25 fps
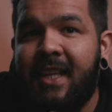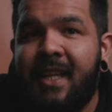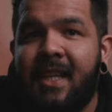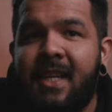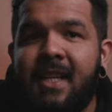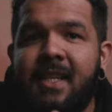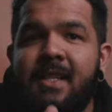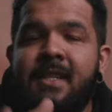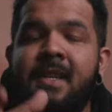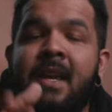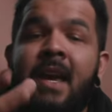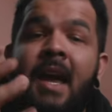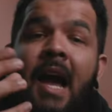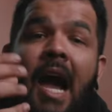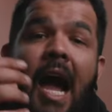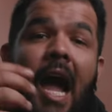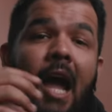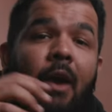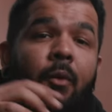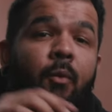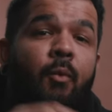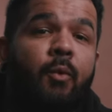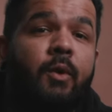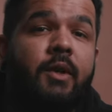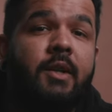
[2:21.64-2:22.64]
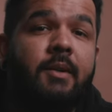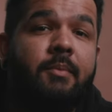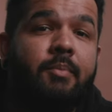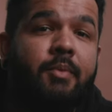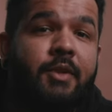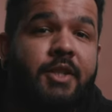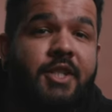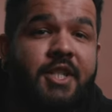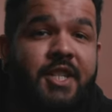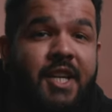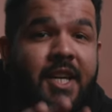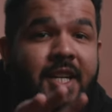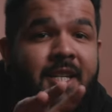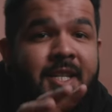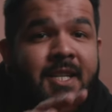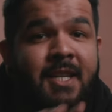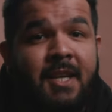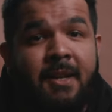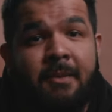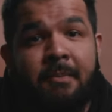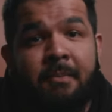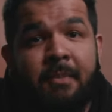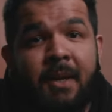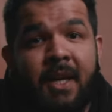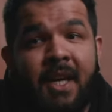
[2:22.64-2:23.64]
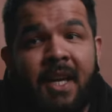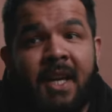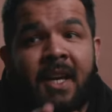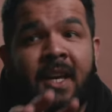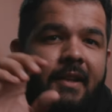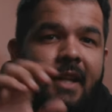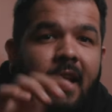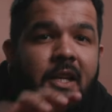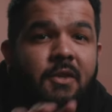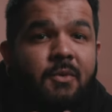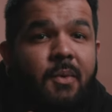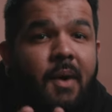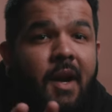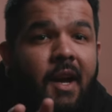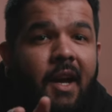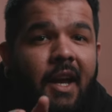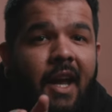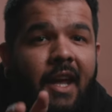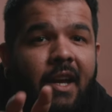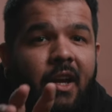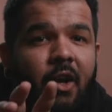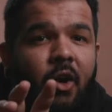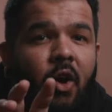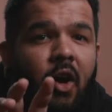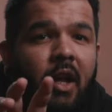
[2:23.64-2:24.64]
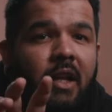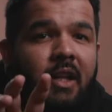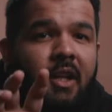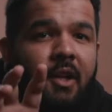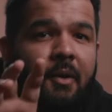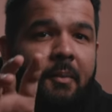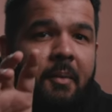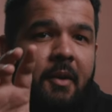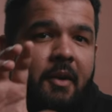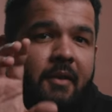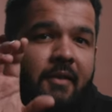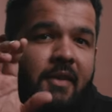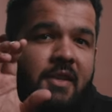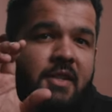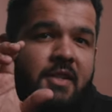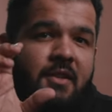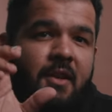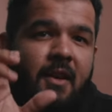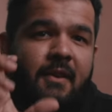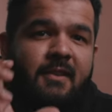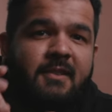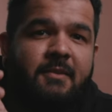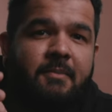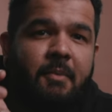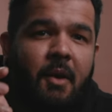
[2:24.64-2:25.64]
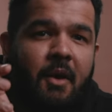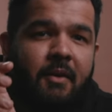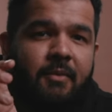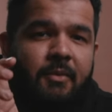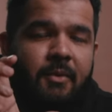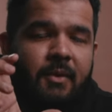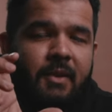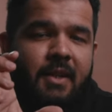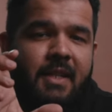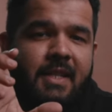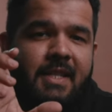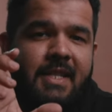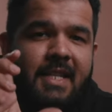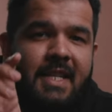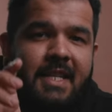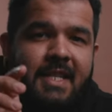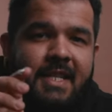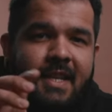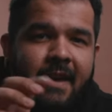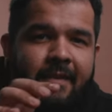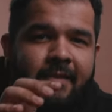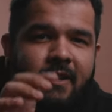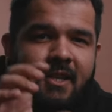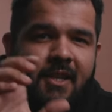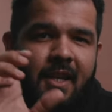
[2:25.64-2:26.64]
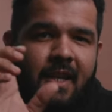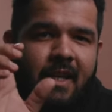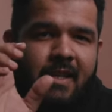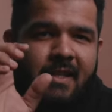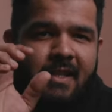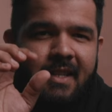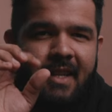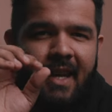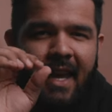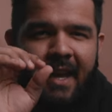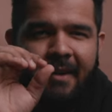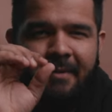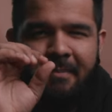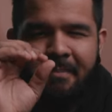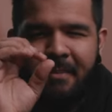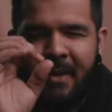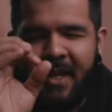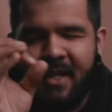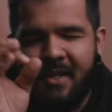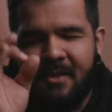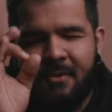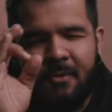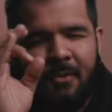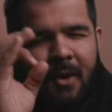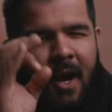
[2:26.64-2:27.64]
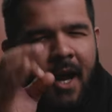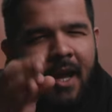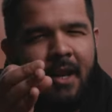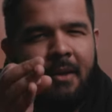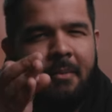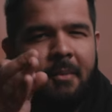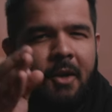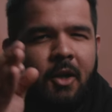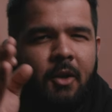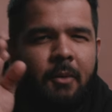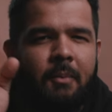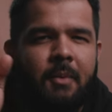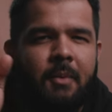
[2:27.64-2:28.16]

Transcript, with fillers: this. I would appreciate ten bit. That's where I kind of got a little bit of a soft spot for the C seventy because it meets right in the middle